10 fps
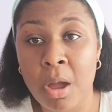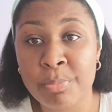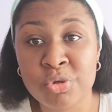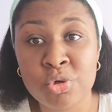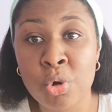
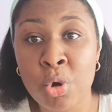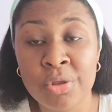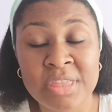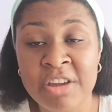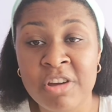I'm
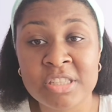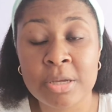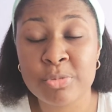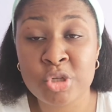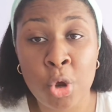sure there are
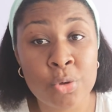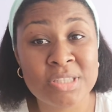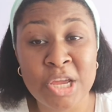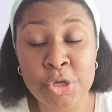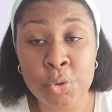some
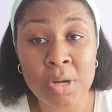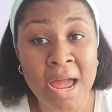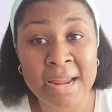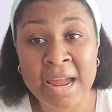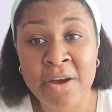shows that you
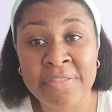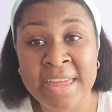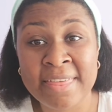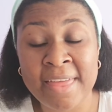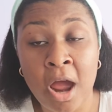like out
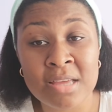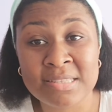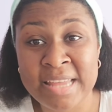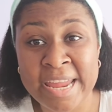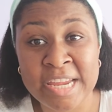there that are
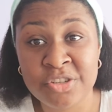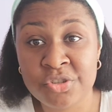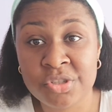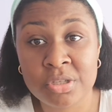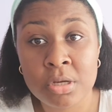
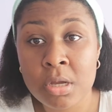staged.